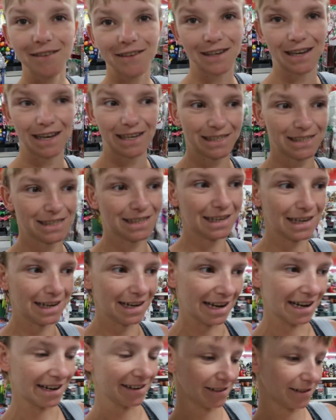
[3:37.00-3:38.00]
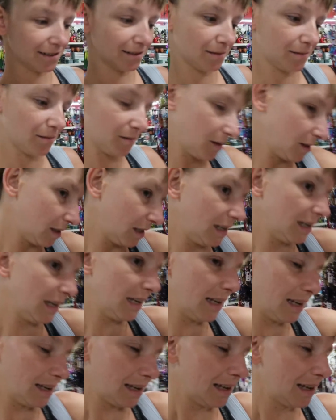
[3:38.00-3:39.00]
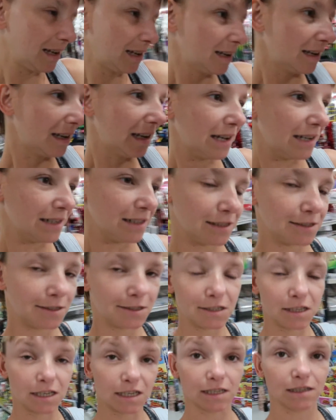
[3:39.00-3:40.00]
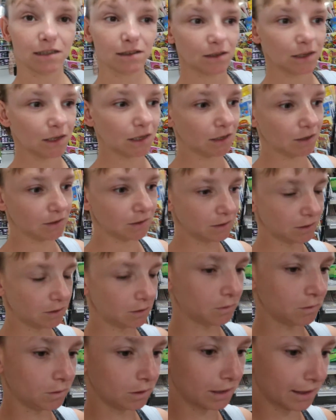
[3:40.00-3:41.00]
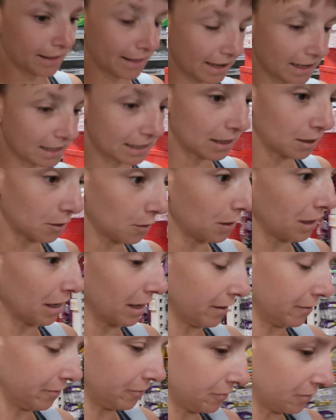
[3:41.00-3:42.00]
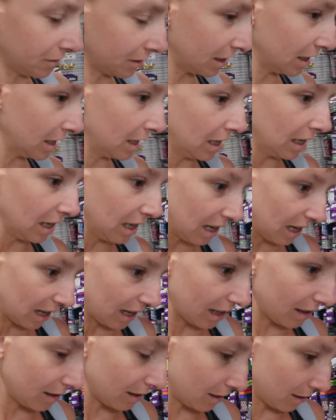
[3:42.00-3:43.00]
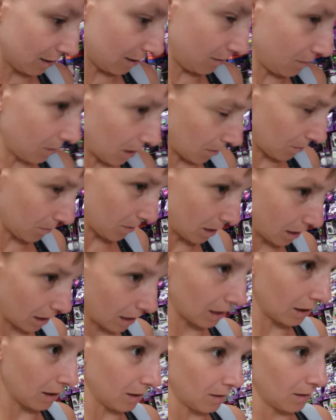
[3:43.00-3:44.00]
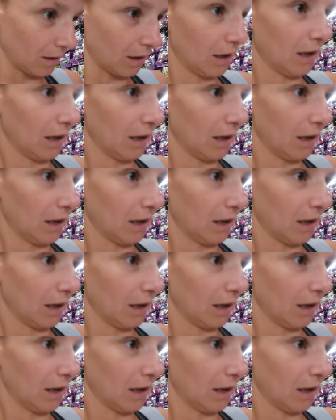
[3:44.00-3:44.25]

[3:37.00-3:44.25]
so nice to get out and just chill, you know, and do the things that you love. You know, I'm thinking